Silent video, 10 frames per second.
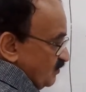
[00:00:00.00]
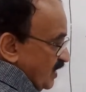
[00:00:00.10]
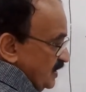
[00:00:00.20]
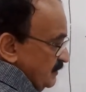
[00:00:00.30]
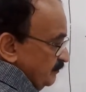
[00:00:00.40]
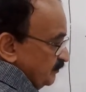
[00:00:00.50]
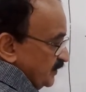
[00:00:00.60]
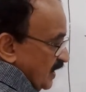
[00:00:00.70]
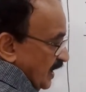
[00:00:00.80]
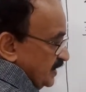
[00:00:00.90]
1
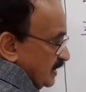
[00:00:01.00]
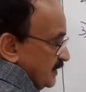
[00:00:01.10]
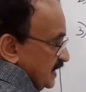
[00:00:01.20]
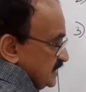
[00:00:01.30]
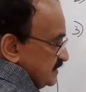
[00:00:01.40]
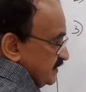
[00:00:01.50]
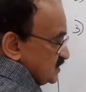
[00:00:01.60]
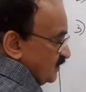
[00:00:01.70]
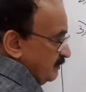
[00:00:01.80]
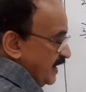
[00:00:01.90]
and the chemical shift
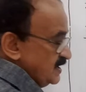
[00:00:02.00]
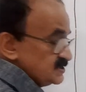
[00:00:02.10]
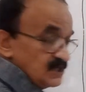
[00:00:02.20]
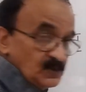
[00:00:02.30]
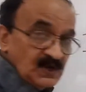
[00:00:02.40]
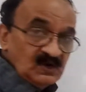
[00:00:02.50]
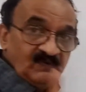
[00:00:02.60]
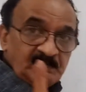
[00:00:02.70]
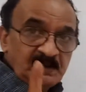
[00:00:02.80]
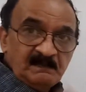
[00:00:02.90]
is 1 minus 0 equal to
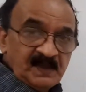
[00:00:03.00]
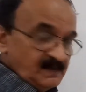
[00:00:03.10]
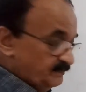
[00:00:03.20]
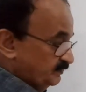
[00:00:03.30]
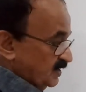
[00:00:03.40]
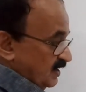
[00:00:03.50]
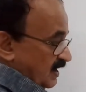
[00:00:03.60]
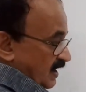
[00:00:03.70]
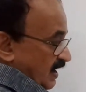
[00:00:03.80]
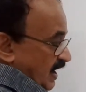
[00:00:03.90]
1 ppm.
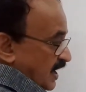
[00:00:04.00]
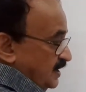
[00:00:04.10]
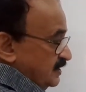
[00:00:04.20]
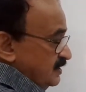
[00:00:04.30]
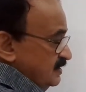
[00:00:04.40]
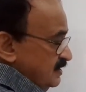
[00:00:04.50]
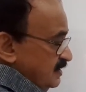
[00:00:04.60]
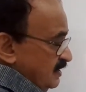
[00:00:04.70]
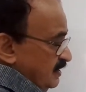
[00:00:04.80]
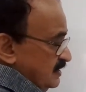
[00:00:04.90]
And
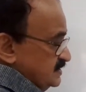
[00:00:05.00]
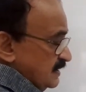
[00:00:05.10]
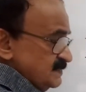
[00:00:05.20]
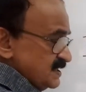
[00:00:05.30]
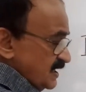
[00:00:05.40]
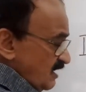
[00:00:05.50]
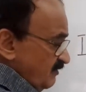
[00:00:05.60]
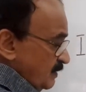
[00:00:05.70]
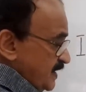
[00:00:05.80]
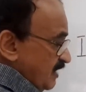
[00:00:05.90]
some
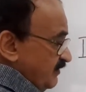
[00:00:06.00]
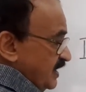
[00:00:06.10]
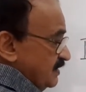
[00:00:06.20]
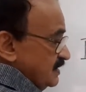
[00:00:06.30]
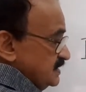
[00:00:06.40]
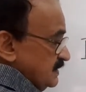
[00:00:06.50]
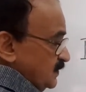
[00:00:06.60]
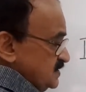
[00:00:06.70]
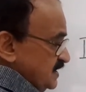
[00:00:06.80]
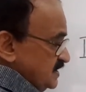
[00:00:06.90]
signal will be away.
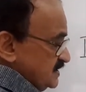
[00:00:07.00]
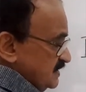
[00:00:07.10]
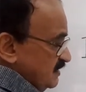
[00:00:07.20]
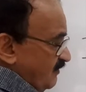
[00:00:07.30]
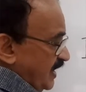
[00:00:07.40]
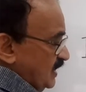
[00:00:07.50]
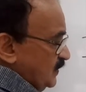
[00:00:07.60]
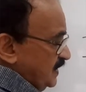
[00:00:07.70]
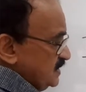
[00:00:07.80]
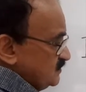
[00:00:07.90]
Suppose the
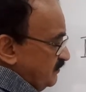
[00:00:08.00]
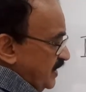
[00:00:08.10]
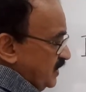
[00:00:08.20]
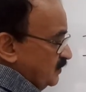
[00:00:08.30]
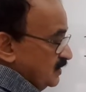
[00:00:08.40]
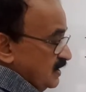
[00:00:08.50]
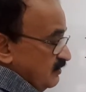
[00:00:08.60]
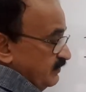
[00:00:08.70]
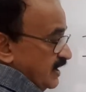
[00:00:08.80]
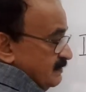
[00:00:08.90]
value is 5.
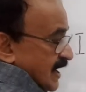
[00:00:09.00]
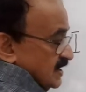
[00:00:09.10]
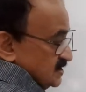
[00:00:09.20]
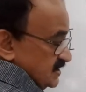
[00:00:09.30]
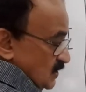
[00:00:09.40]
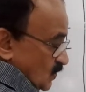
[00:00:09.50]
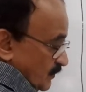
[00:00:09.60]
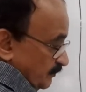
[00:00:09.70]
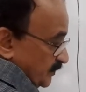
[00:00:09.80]
5 minus 0